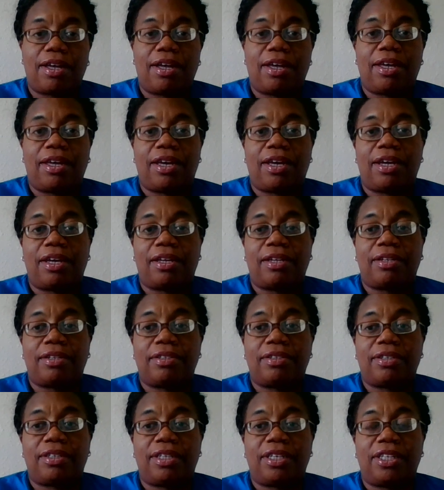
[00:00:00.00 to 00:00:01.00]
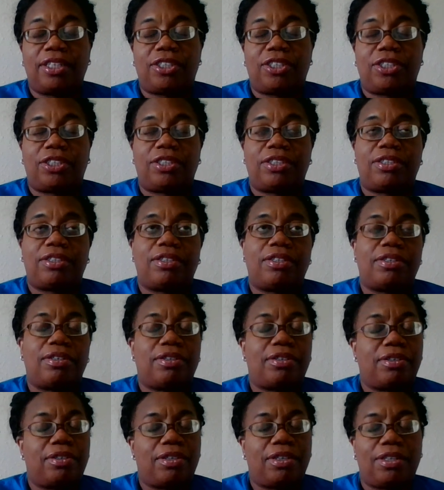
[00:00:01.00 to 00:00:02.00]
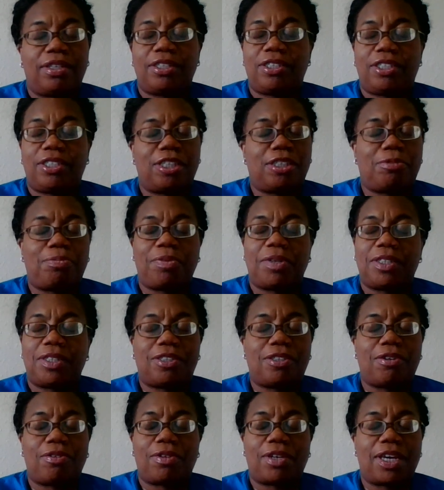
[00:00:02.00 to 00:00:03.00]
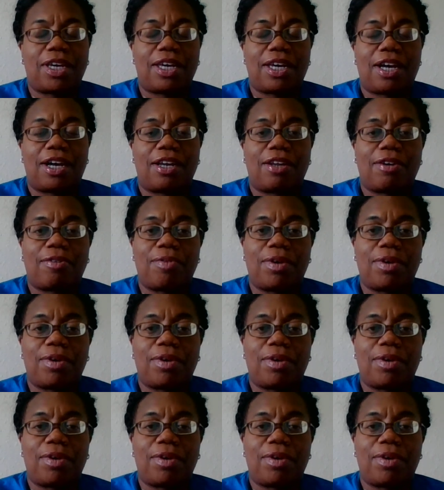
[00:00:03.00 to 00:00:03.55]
And it's just been so chaotic.